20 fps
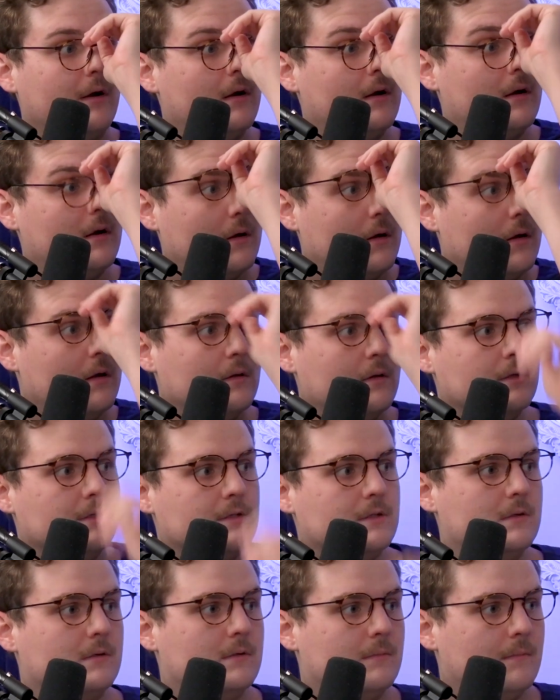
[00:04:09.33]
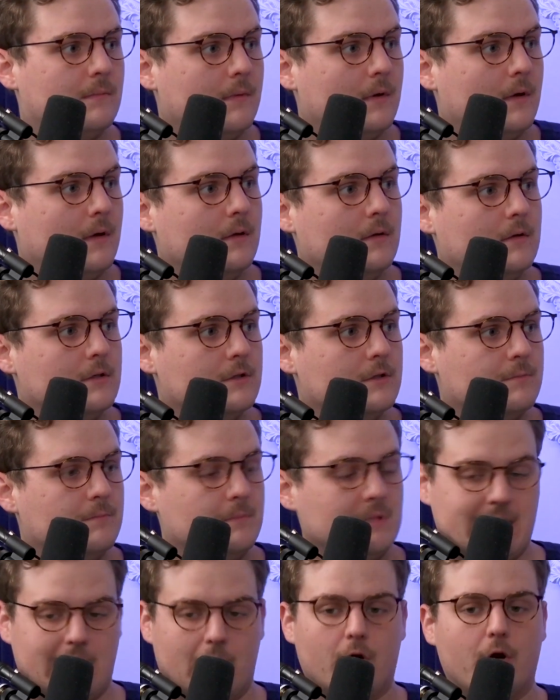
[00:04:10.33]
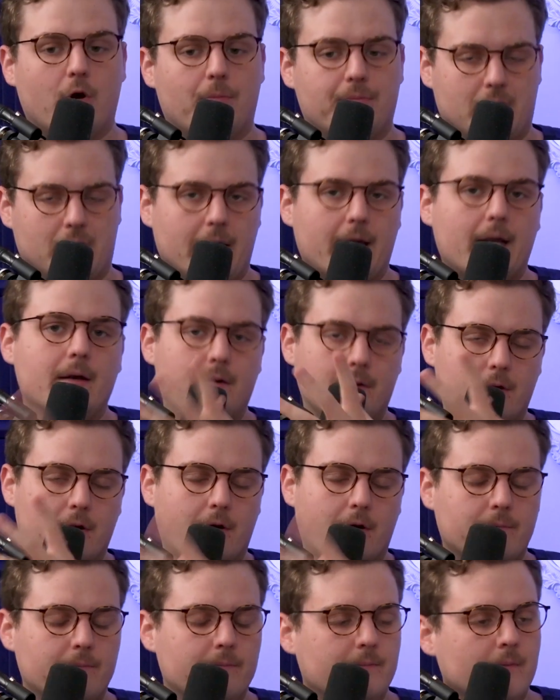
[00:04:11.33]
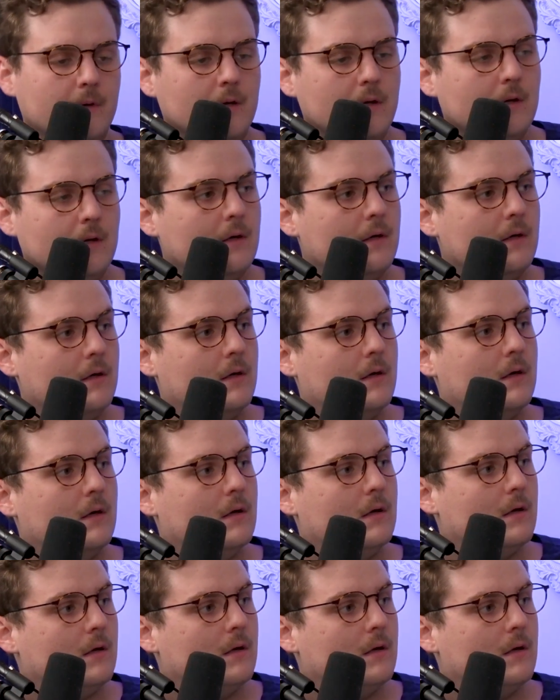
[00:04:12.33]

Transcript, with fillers: Yeah. That's this, that's one of the material plane, you know. That's what's so